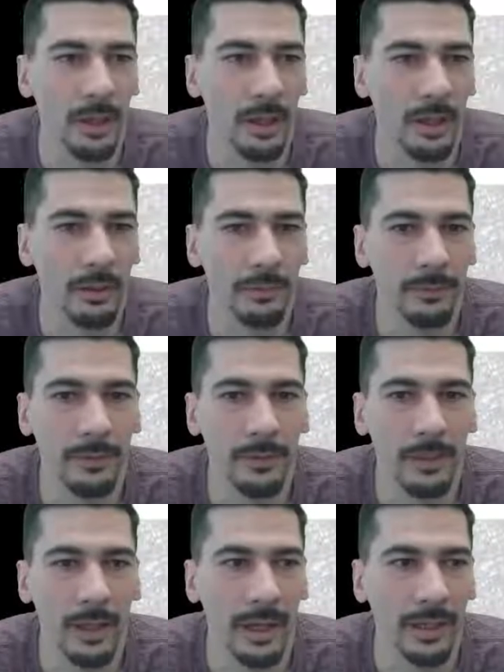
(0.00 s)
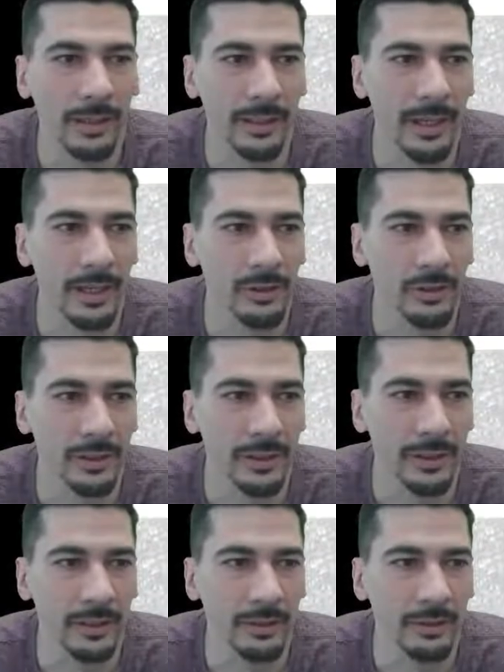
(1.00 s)
off, I can
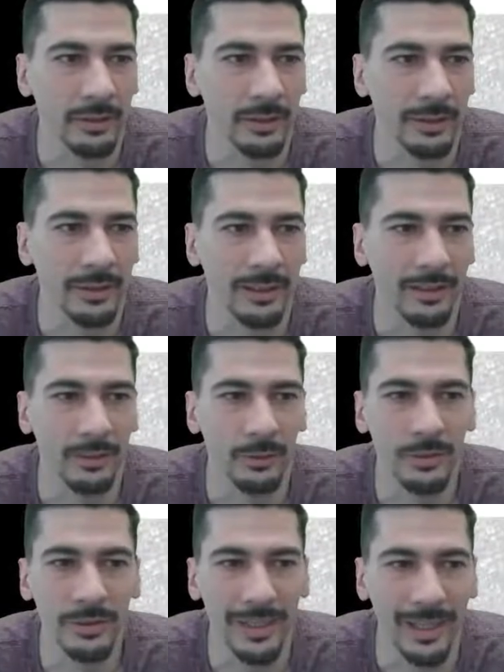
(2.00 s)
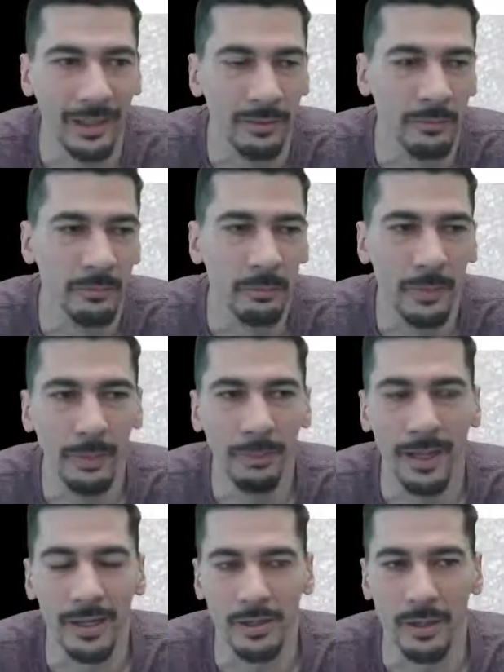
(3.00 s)
actually click the daily tools and
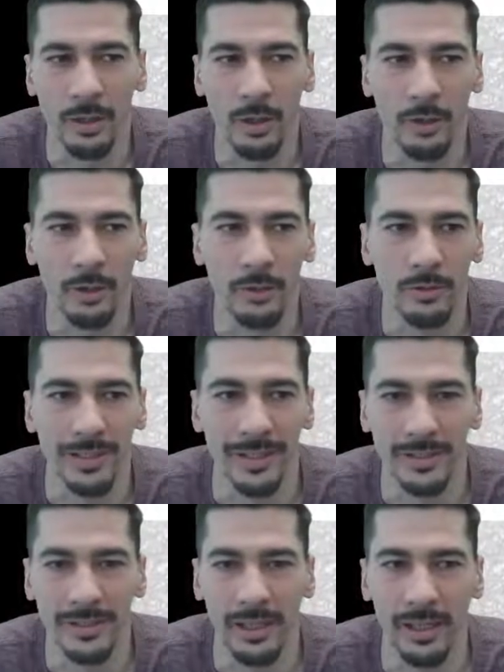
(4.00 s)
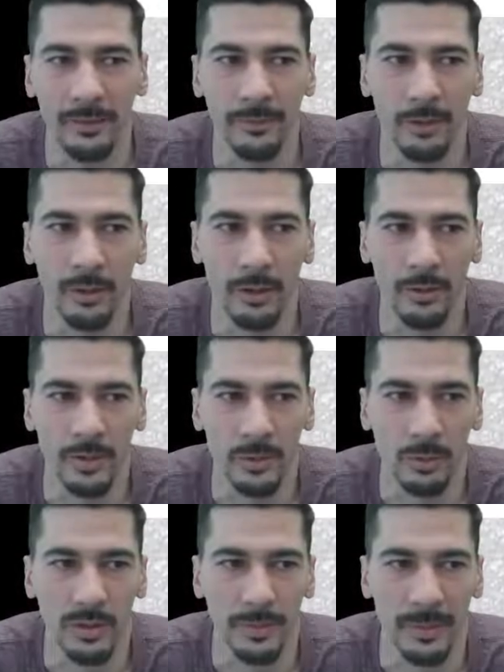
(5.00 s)
minimize all those and save all this
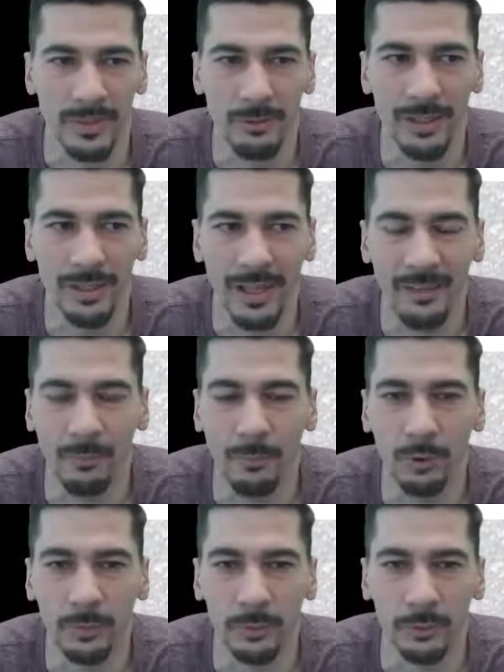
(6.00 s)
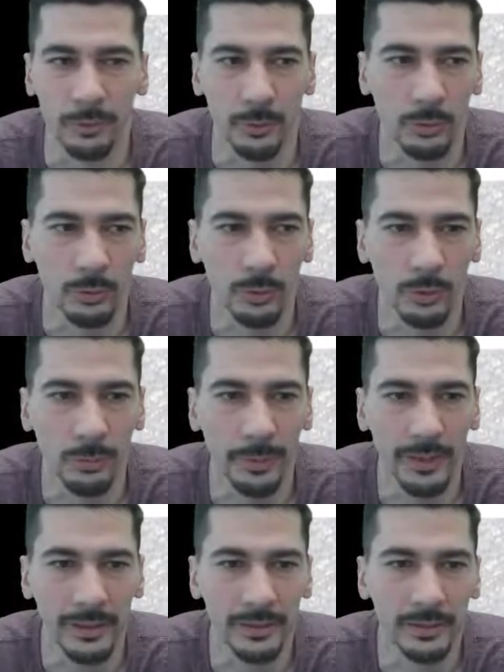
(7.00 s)
workspace. So I can have multiple tool
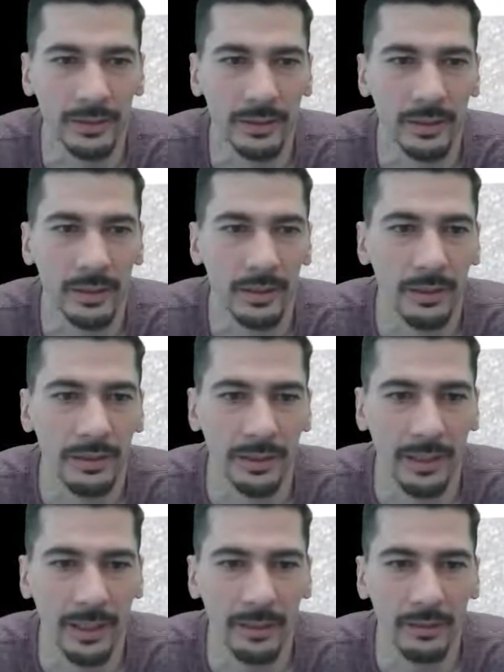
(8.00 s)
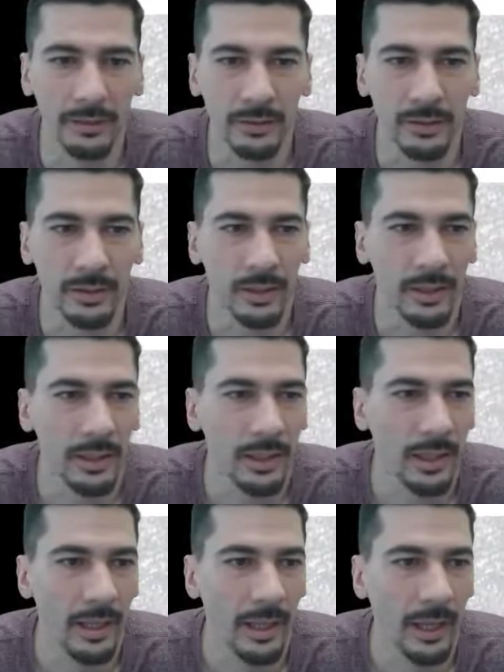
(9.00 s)
groupings together,
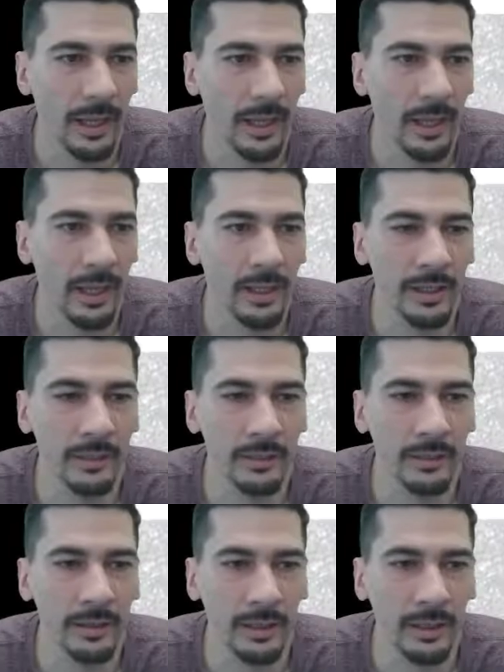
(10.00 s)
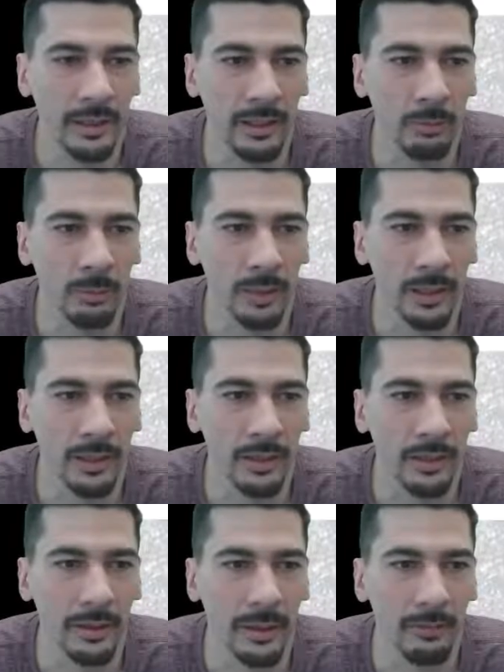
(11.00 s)
and it worked
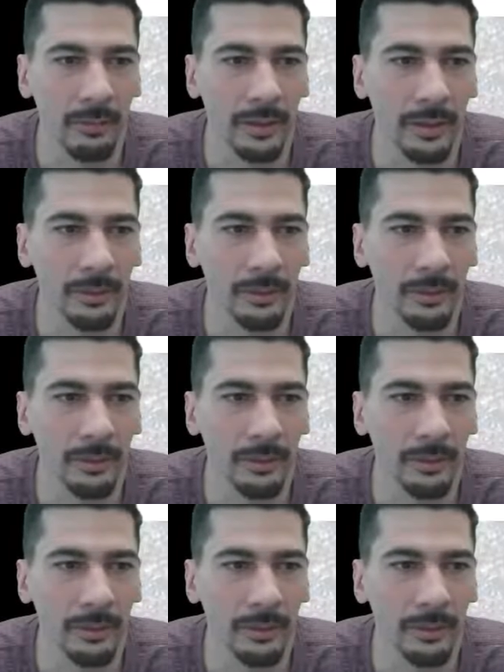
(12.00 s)
out that way.